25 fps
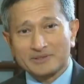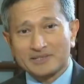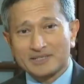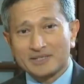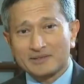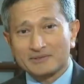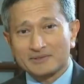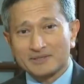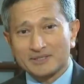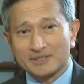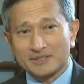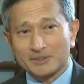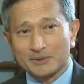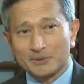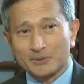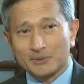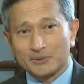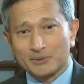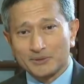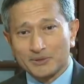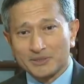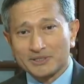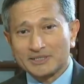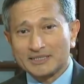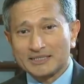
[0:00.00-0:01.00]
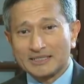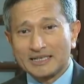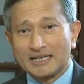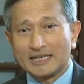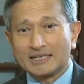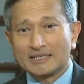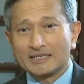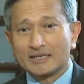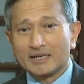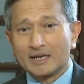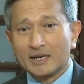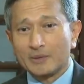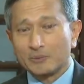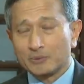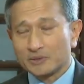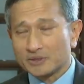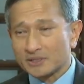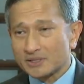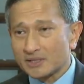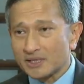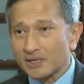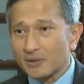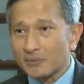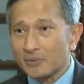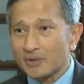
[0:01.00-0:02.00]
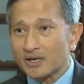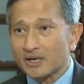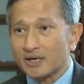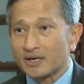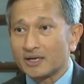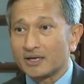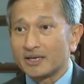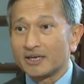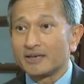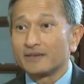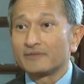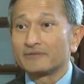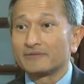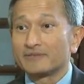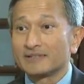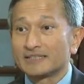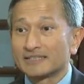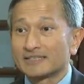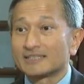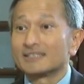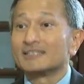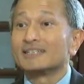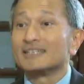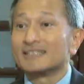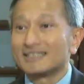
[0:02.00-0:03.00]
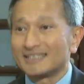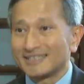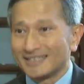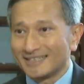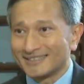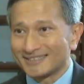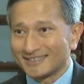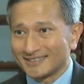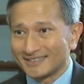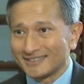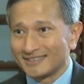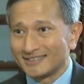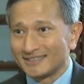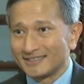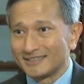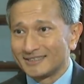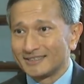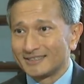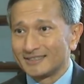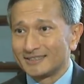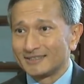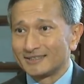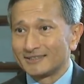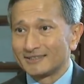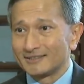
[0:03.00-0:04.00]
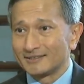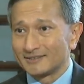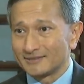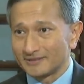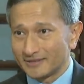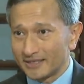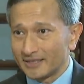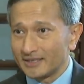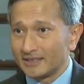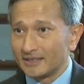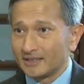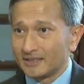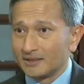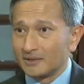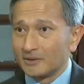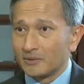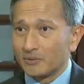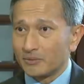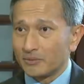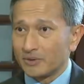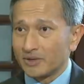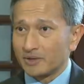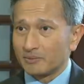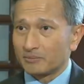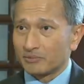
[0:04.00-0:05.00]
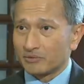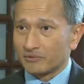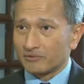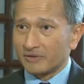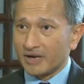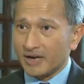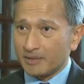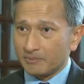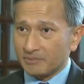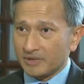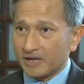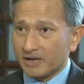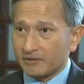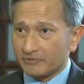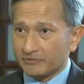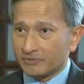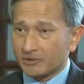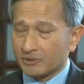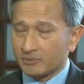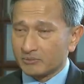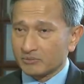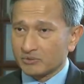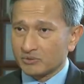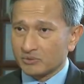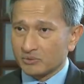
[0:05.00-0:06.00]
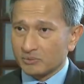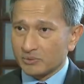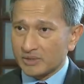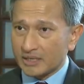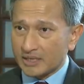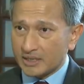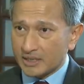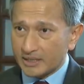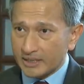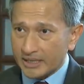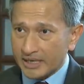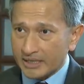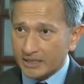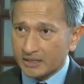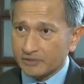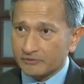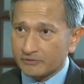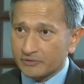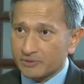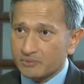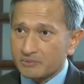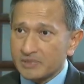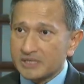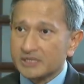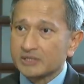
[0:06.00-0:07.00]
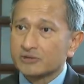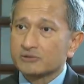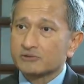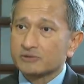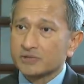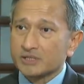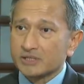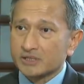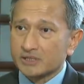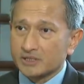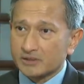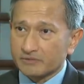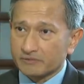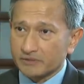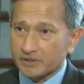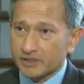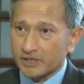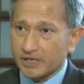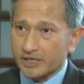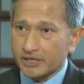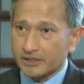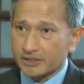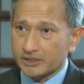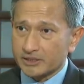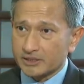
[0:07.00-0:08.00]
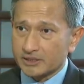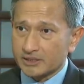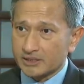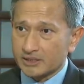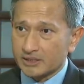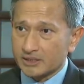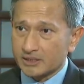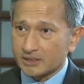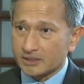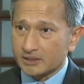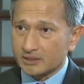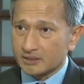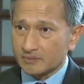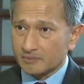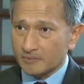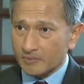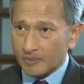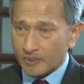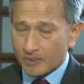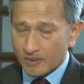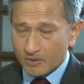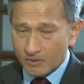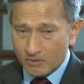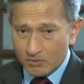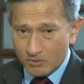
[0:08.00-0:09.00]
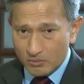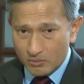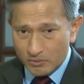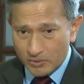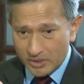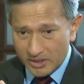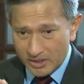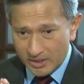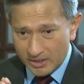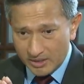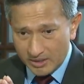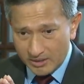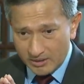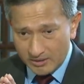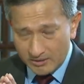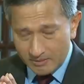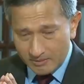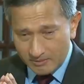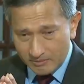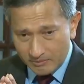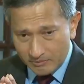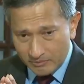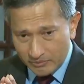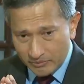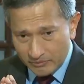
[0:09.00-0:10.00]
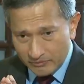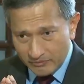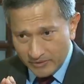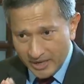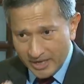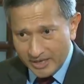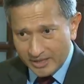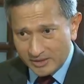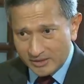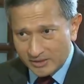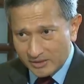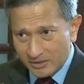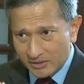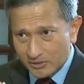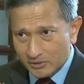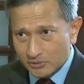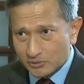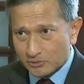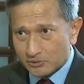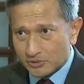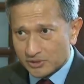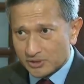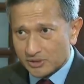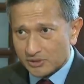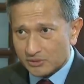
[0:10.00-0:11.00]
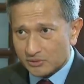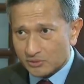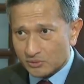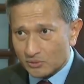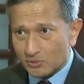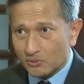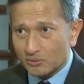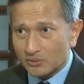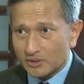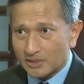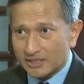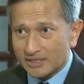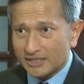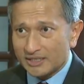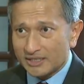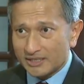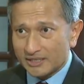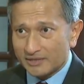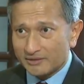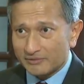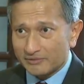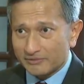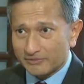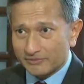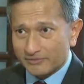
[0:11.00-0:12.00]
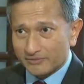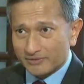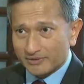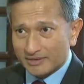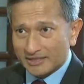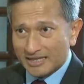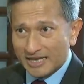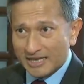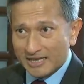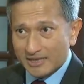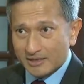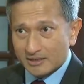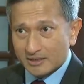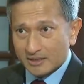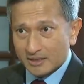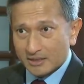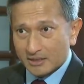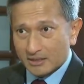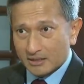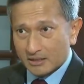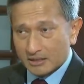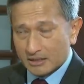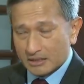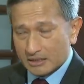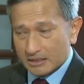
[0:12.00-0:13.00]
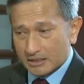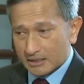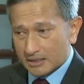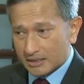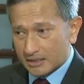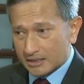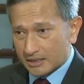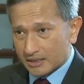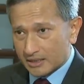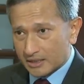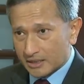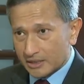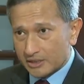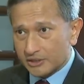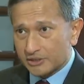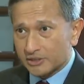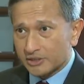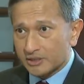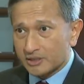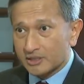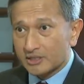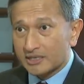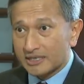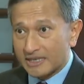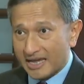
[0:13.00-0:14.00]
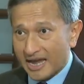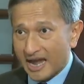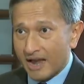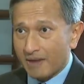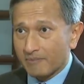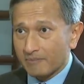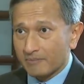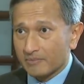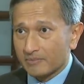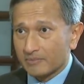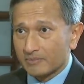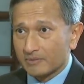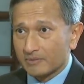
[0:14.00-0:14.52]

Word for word: ourselves as a coordinator. I would say we are a facilitator. Right? We provide platforms, we connect different ministries, different agencies. We provide solutions only if there is an urgent gap